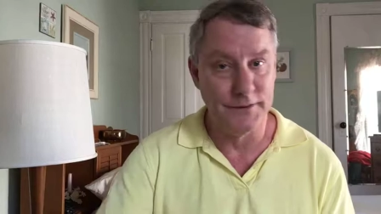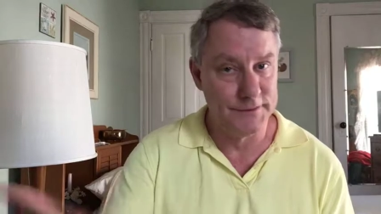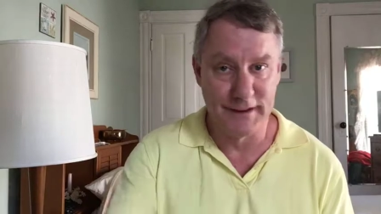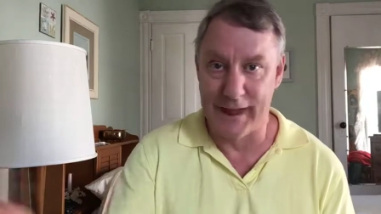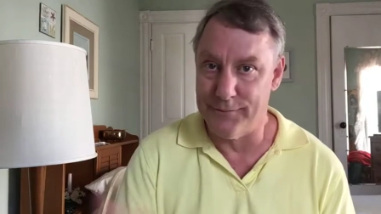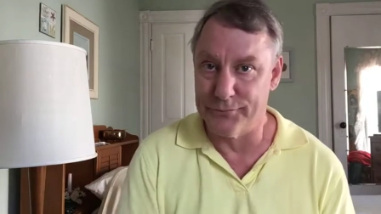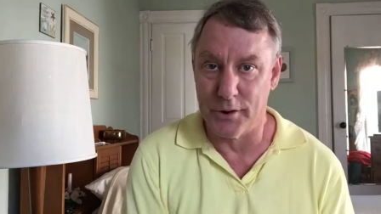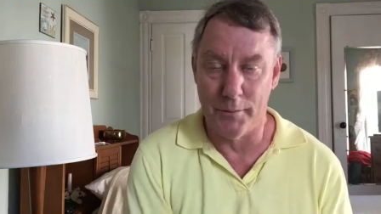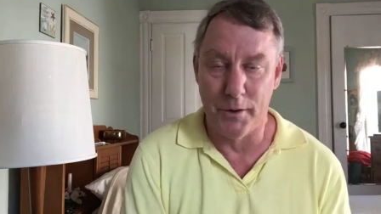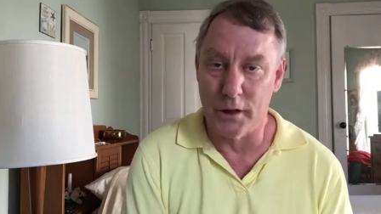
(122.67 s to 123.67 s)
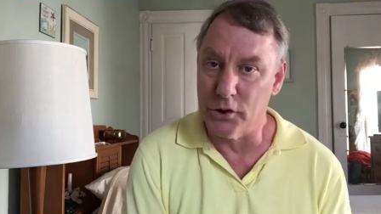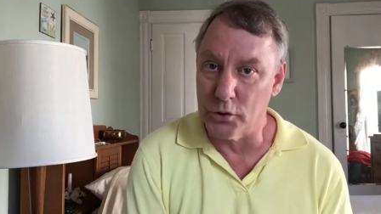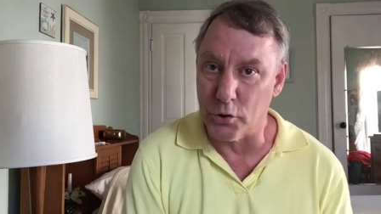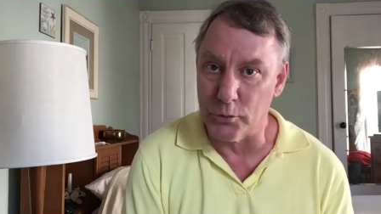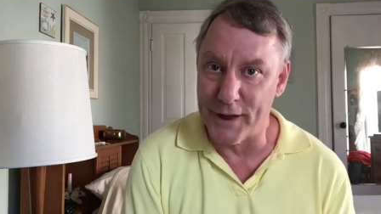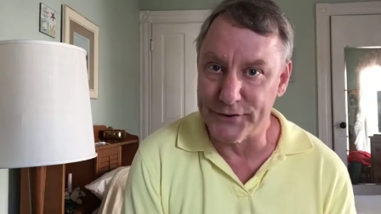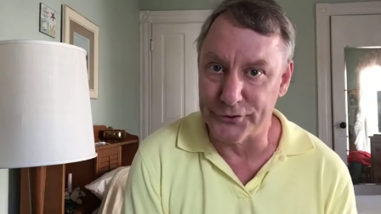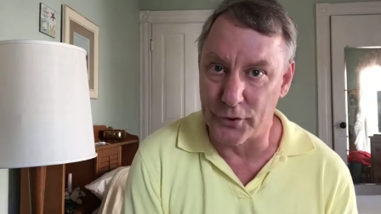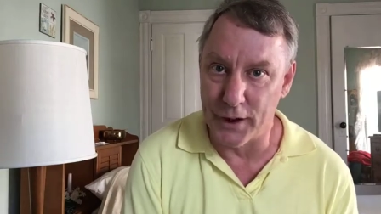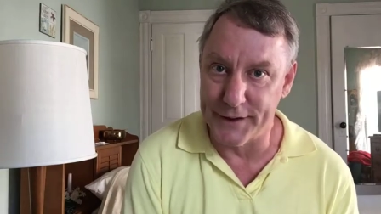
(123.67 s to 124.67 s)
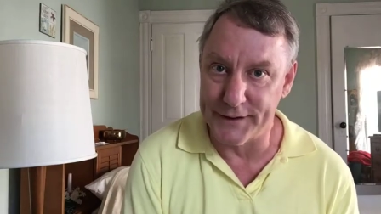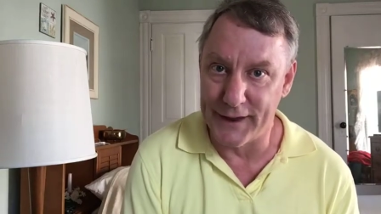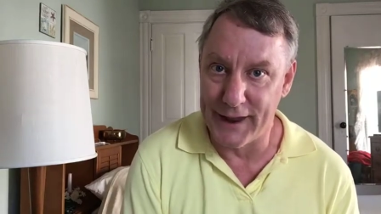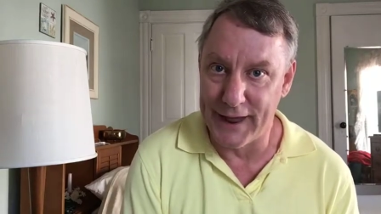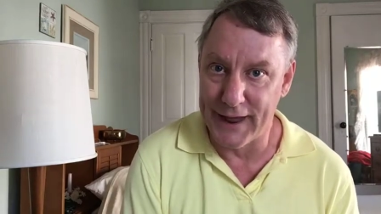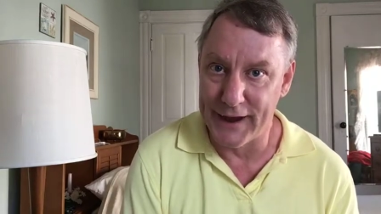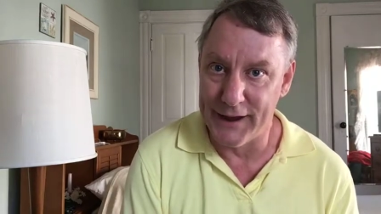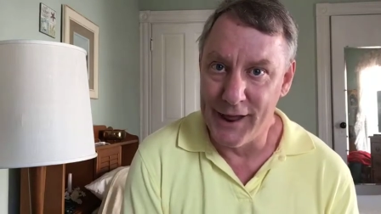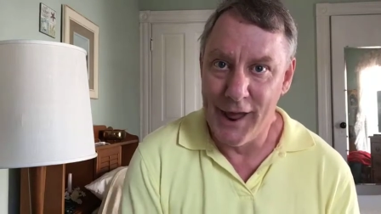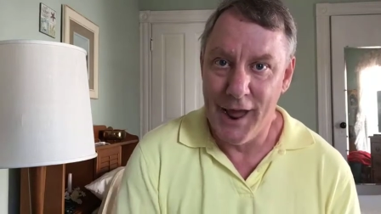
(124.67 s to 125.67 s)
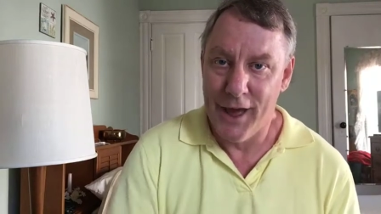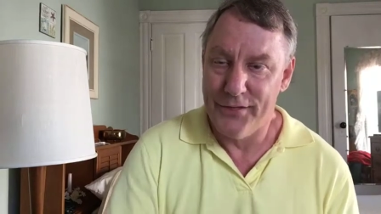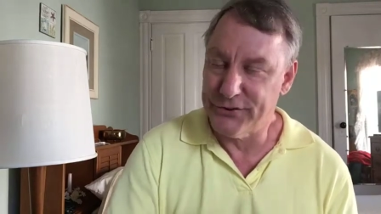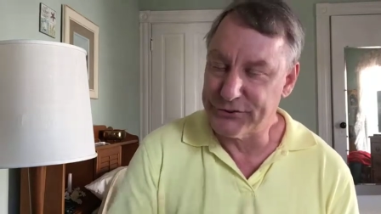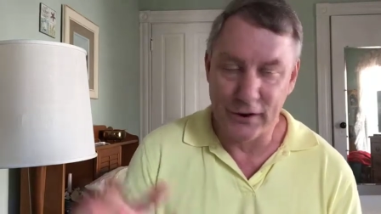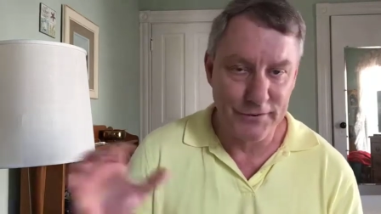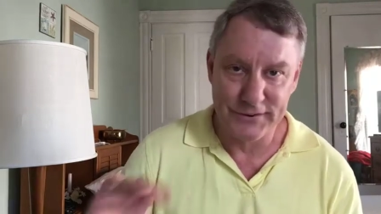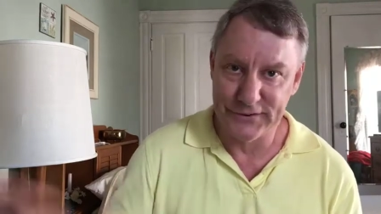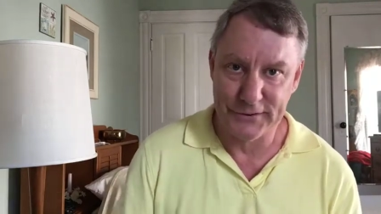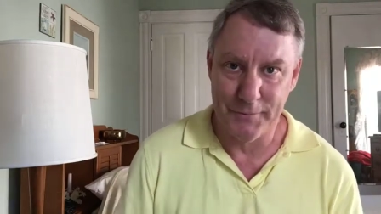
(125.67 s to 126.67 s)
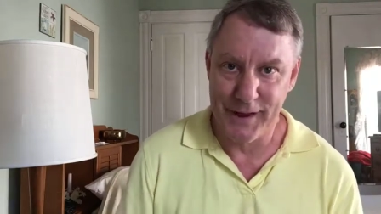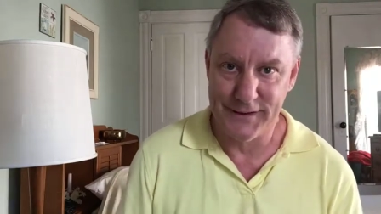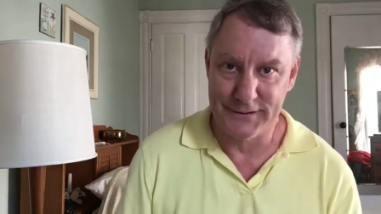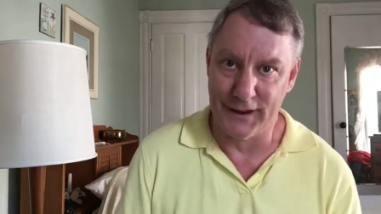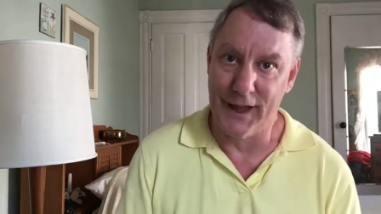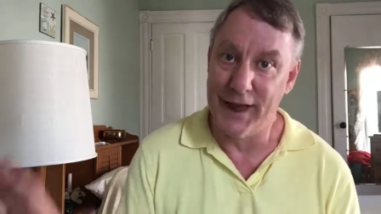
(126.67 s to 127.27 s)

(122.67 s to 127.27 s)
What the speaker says: just came from a local restaurant, and the service is amazing.